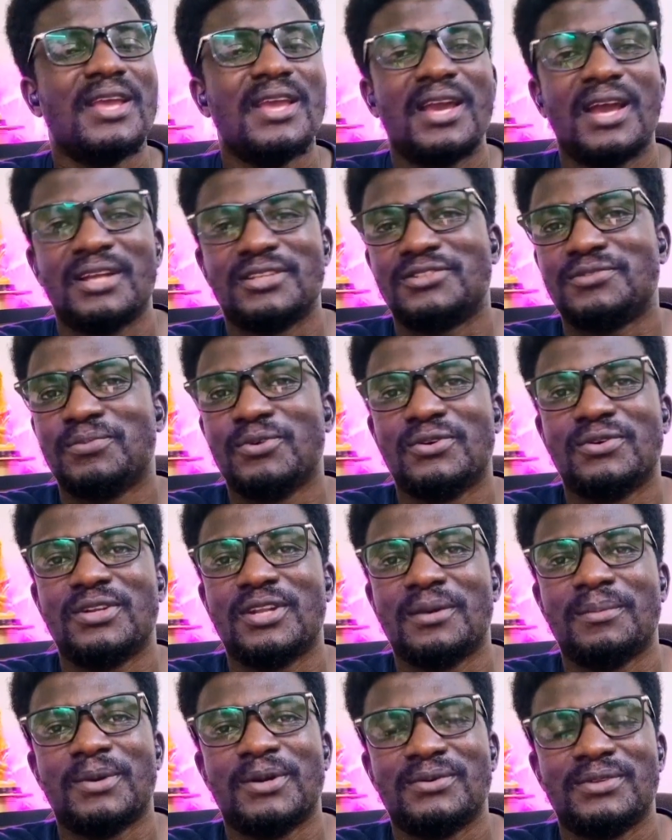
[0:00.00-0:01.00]
I've spoken
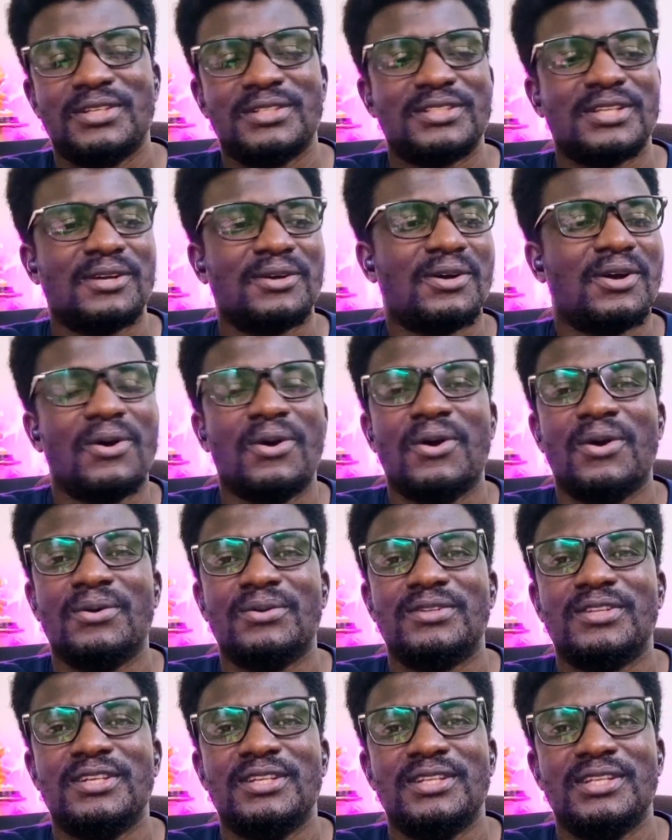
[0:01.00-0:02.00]
about this alcohol
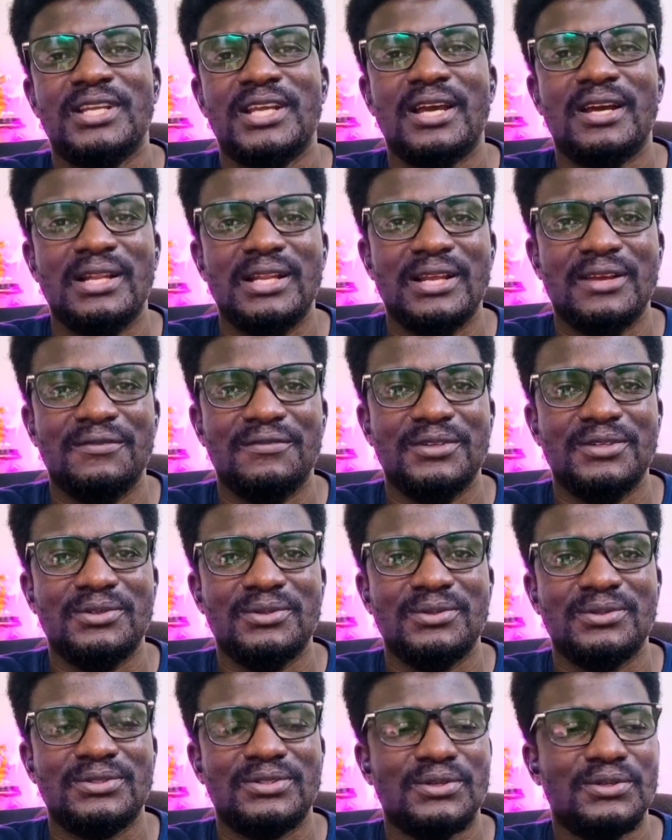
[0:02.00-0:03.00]
thing in the earlier
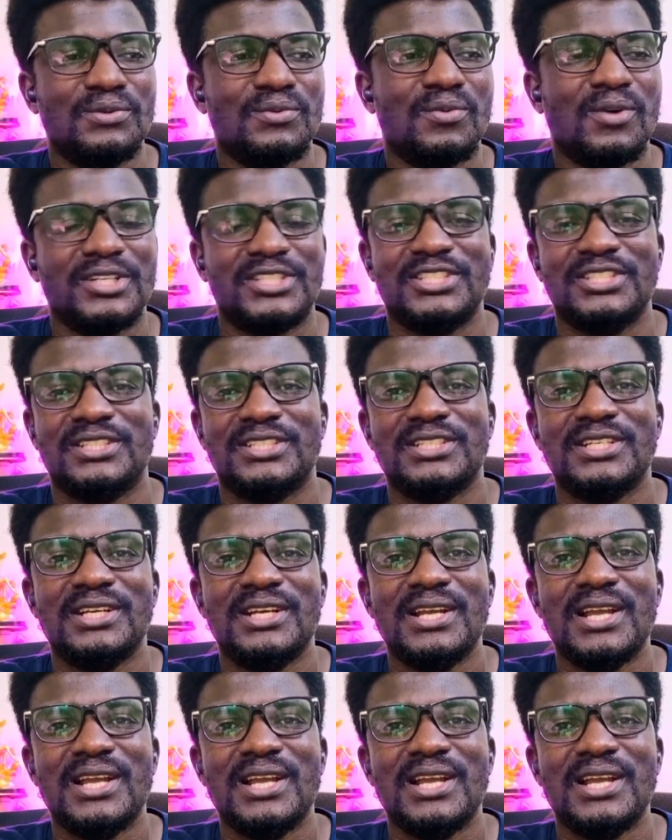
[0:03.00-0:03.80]
video, so you watch it